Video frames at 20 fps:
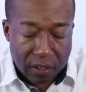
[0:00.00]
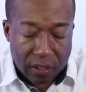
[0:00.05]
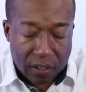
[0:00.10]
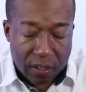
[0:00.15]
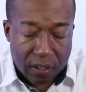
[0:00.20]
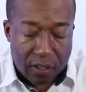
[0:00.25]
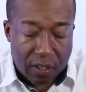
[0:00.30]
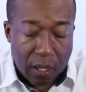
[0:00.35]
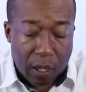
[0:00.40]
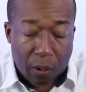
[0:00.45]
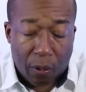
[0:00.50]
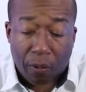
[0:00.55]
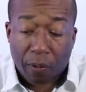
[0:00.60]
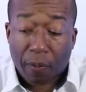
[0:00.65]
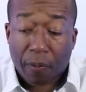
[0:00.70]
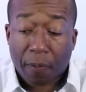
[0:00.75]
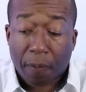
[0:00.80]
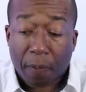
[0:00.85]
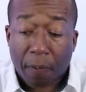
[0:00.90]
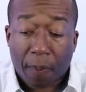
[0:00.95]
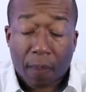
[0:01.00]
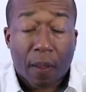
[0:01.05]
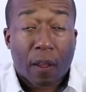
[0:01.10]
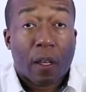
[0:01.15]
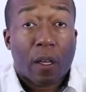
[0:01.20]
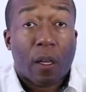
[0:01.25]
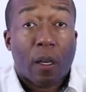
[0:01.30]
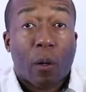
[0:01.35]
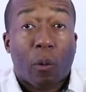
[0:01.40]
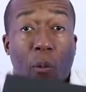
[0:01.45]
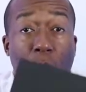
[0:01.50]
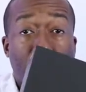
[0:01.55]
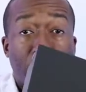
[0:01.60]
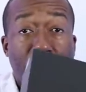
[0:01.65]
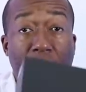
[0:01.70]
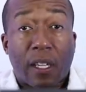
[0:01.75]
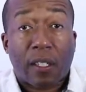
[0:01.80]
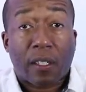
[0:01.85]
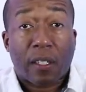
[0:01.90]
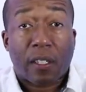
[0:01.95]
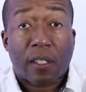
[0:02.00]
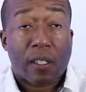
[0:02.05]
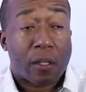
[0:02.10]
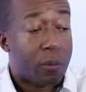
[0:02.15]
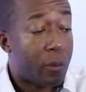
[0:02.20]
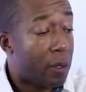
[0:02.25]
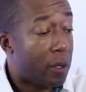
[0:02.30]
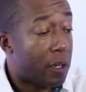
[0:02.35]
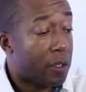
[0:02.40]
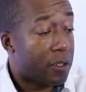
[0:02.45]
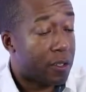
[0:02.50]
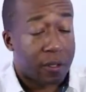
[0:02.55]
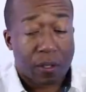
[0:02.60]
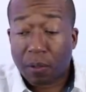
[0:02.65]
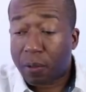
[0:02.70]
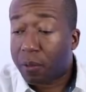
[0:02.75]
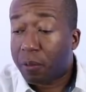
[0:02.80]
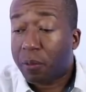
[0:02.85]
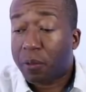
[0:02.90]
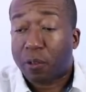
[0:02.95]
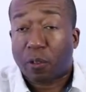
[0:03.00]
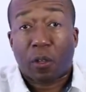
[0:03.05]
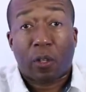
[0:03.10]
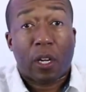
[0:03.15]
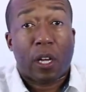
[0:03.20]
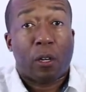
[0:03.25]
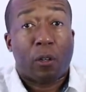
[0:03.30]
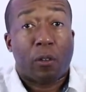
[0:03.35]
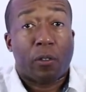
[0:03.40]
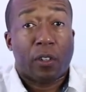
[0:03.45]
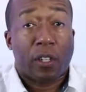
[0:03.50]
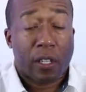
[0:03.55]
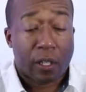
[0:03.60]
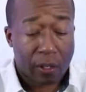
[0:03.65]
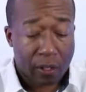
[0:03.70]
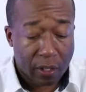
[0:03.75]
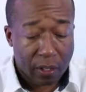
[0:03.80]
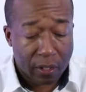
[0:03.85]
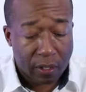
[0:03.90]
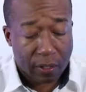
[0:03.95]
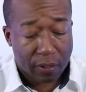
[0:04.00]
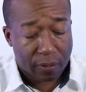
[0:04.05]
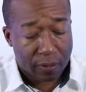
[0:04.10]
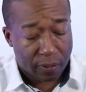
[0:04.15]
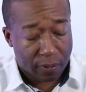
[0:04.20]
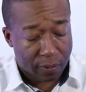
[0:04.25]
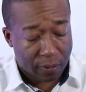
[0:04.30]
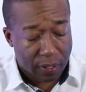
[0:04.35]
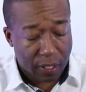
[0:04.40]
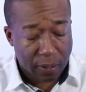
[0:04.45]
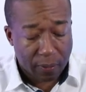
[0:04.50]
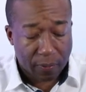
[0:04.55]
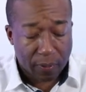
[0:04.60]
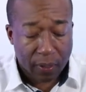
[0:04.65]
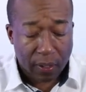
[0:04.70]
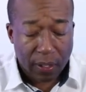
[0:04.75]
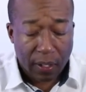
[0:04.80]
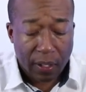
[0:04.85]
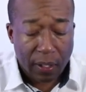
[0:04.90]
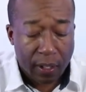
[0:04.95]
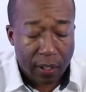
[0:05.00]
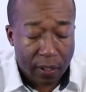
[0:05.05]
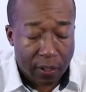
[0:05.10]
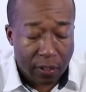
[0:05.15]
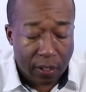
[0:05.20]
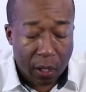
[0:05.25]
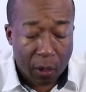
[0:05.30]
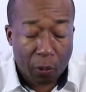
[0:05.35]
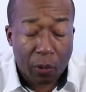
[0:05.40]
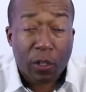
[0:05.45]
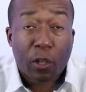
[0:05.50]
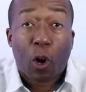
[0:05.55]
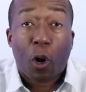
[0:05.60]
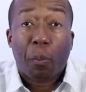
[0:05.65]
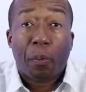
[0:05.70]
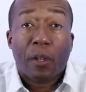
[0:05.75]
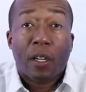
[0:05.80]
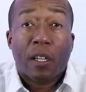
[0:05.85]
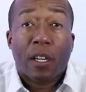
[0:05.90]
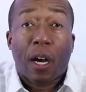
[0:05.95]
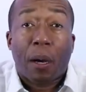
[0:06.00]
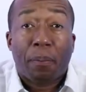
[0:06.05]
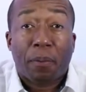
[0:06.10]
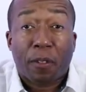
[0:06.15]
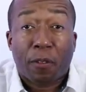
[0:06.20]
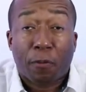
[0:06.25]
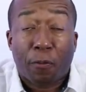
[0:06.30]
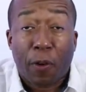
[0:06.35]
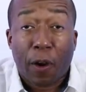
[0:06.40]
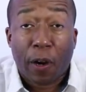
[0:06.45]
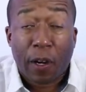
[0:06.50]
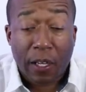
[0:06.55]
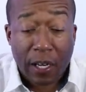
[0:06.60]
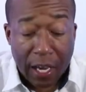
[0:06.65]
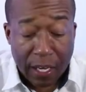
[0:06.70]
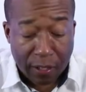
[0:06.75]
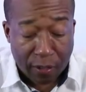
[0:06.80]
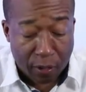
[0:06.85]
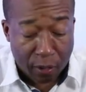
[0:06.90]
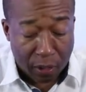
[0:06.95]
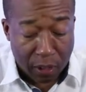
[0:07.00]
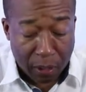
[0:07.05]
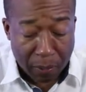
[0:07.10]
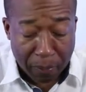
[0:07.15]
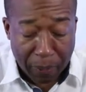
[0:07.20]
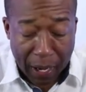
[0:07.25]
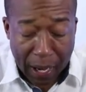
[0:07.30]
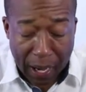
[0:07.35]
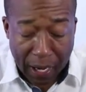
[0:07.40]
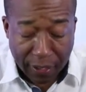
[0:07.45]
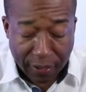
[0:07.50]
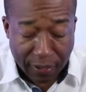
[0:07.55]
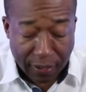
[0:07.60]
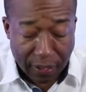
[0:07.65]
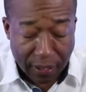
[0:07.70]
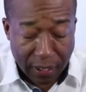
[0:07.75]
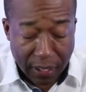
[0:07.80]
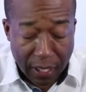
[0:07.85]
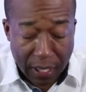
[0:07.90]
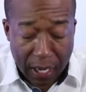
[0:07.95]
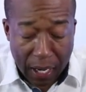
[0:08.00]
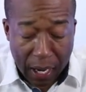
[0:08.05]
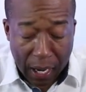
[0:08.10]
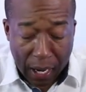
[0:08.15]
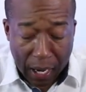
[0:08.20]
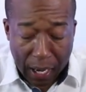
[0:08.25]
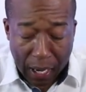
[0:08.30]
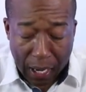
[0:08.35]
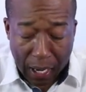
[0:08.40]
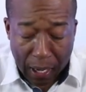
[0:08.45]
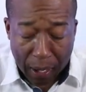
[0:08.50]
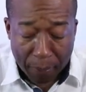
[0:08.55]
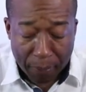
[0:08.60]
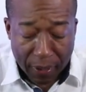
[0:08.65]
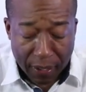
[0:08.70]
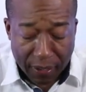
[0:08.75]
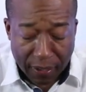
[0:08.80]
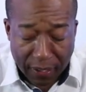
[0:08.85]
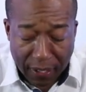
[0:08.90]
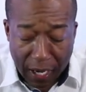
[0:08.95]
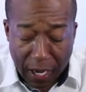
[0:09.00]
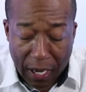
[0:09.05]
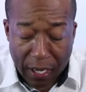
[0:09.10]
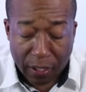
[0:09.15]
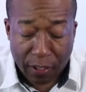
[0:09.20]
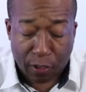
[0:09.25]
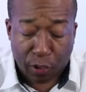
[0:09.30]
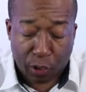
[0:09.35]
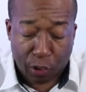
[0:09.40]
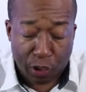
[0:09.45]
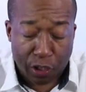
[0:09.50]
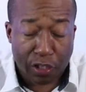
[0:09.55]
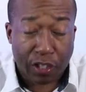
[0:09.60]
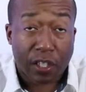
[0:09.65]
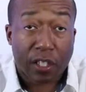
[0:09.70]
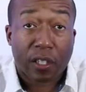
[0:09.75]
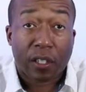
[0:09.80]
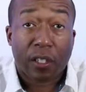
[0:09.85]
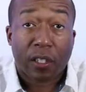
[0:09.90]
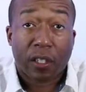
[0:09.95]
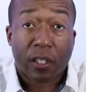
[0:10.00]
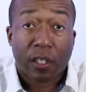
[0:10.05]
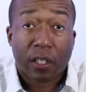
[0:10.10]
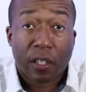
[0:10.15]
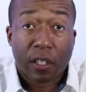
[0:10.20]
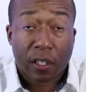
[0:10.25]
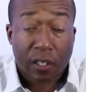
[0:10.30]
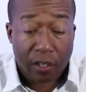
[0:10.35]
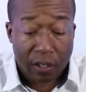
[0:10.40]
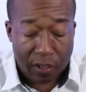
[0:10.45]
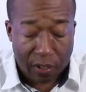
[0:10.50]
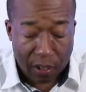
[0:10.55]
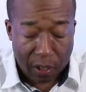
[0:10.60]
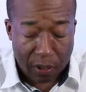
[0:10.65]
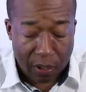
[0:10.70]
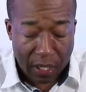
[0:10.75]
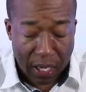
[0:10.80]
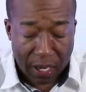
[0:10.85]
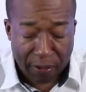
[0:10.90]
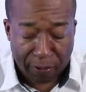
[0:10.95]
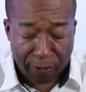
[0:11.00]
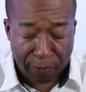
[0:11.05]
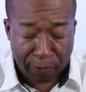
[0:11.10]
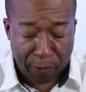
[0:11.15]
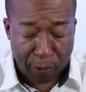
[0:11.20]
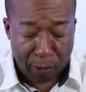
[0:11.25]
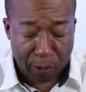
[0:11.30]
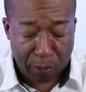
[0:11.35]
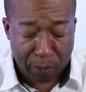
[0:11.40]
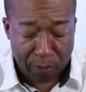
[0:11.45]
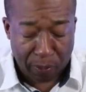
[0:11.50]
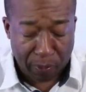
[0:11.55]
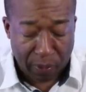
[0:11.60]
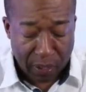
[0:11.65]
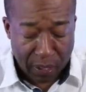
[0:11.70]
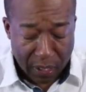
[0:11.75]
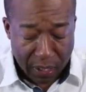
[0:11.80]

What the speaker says: So we'll take this and we'll throw that over there. Okay. So when you open it up, it's a very nice looking box. Inside is cushion, so you have a foam